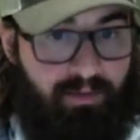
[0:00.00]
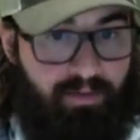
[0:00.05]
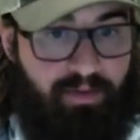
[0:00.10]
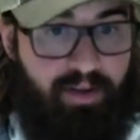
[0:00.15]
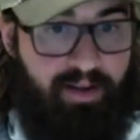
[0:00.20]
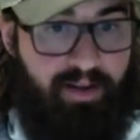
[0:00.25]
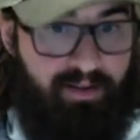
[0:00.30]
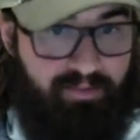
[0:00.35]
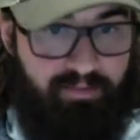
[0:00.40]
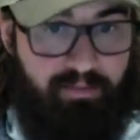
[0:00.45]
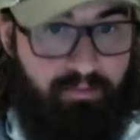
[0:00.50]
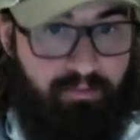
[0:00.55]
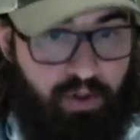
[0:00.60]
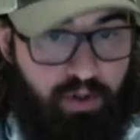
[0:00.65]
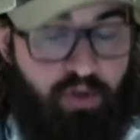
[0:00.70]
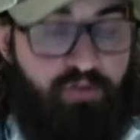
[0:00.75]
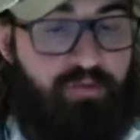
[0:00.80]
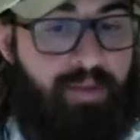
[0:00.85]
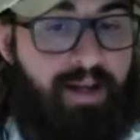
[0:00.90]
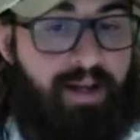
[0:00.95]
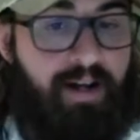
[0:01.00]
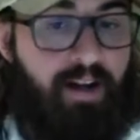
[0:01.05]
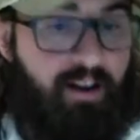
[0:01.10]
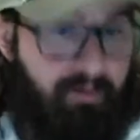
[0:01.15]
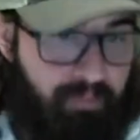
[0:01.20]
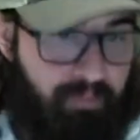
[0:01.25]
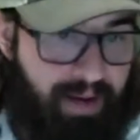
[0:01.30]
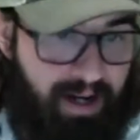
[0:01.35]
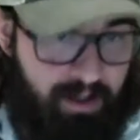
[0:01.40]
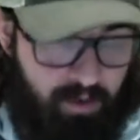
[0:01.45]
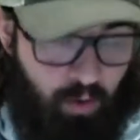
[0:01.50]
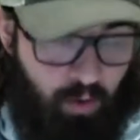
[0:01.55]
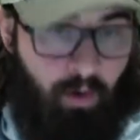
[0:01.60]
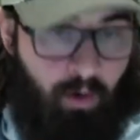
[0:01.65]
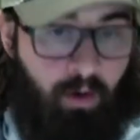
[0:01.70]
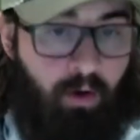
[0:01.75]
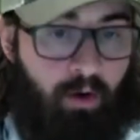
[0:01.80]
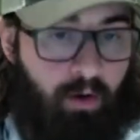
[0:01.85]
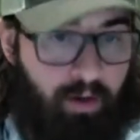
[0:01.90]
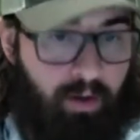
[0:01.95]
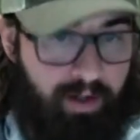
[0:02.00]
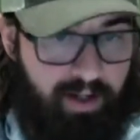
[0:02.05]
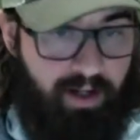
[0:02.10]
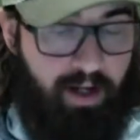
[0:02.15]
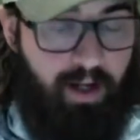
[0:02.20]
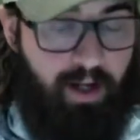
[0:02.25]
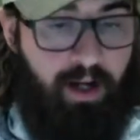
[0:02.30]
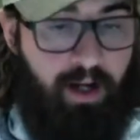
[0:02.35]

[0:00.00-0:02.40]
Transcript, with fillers: the movement of pectoral and